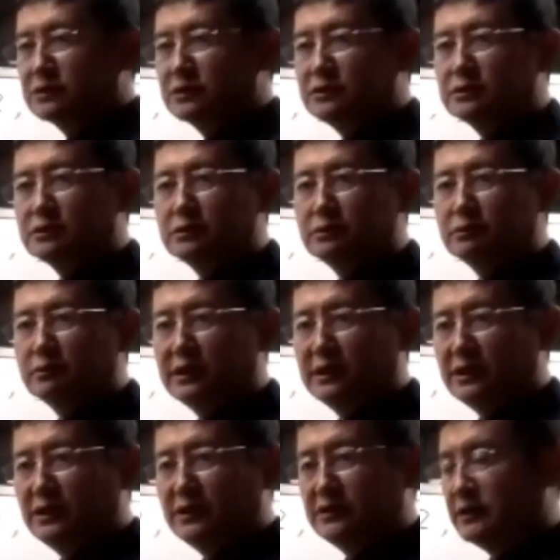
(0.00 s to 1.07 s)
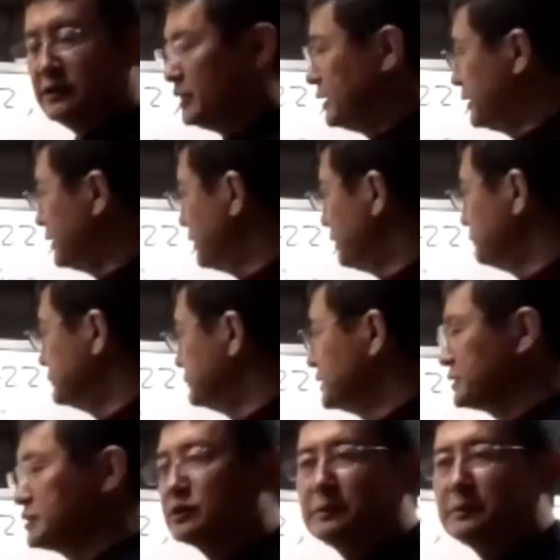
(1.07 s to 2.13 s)
to do with
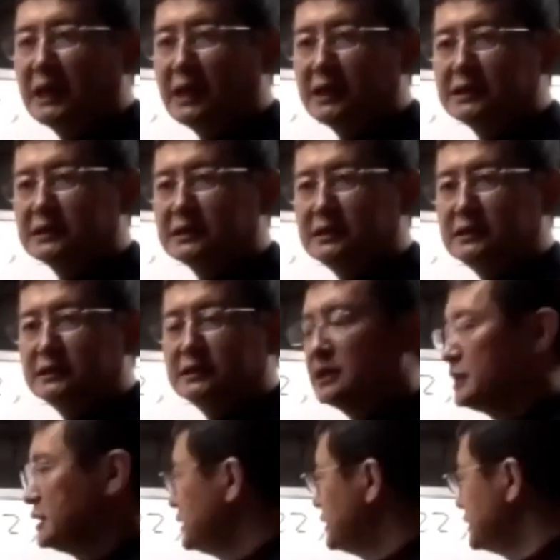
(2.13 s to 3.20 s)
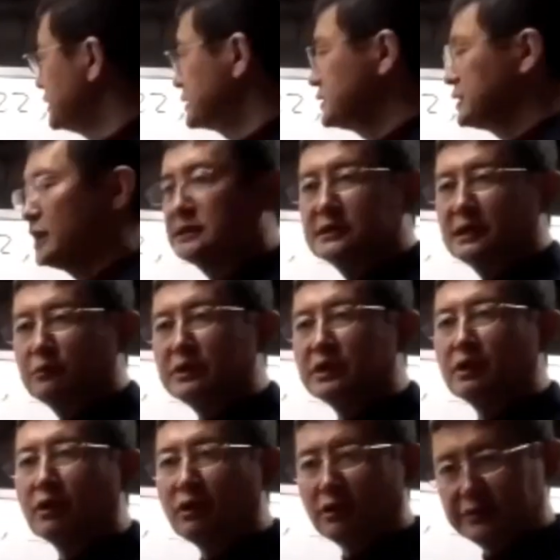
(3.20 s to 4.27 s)
discrimination in a sense that we
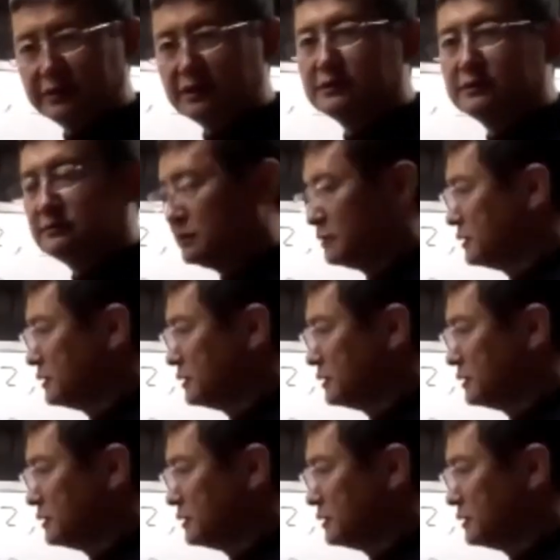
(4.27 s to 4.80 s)
call it, all